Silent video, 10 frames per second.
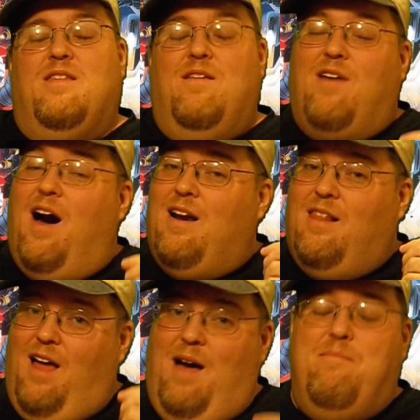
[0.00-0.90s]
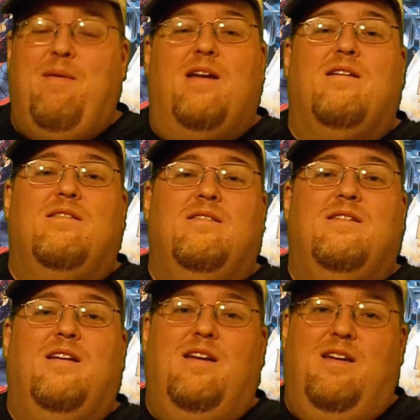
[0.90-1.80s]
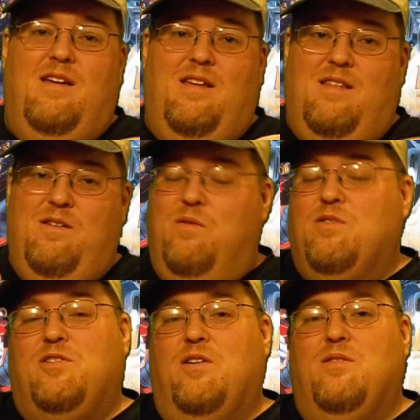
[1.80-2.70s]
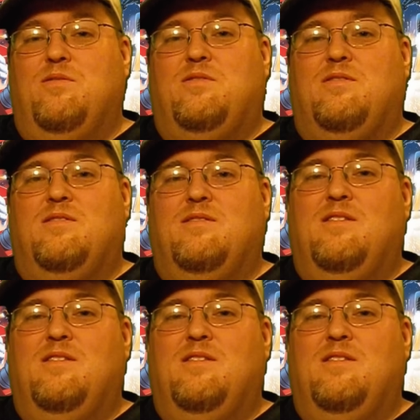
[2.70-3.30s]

They've gotten a lot better in the newer shows.